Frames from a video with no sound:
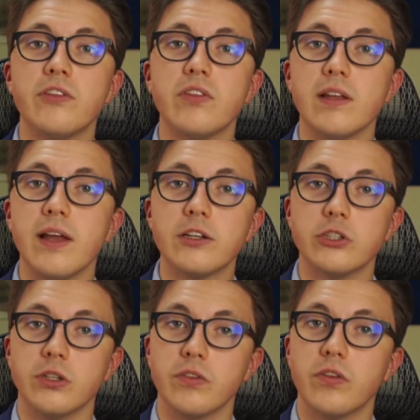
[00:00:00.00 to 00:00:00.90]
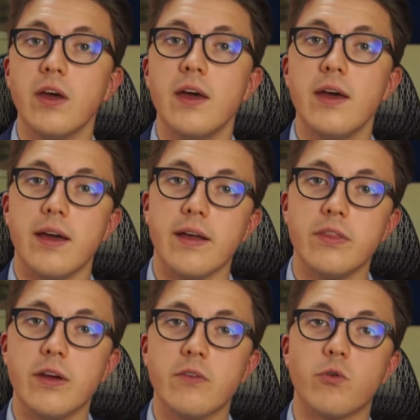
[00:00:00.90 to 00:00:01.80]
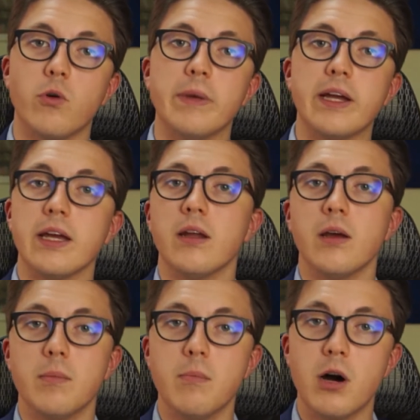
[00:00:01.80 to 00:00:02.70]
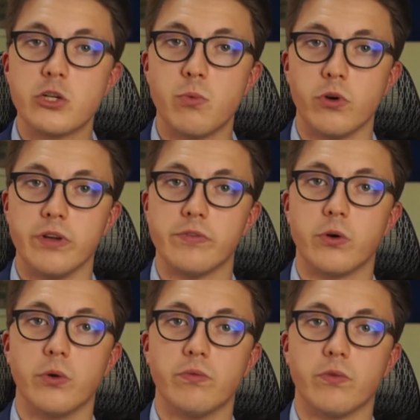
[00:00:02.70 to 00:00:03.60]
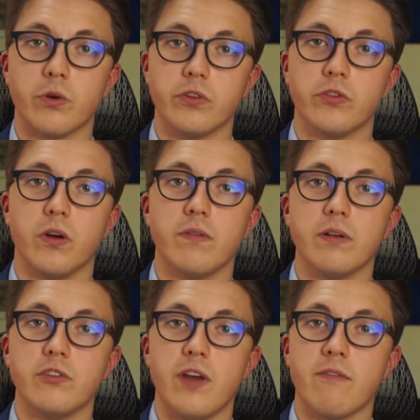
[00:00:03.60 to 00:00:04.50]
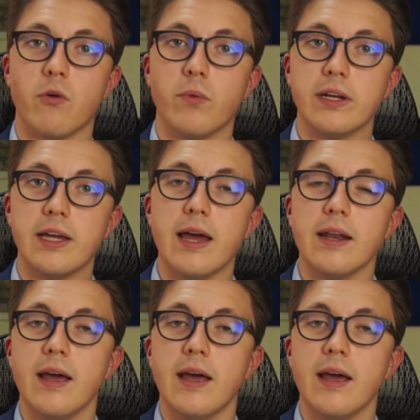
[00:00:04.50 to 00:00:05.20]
the elections, and therefore make it much more difficult for conservatives to ever win again.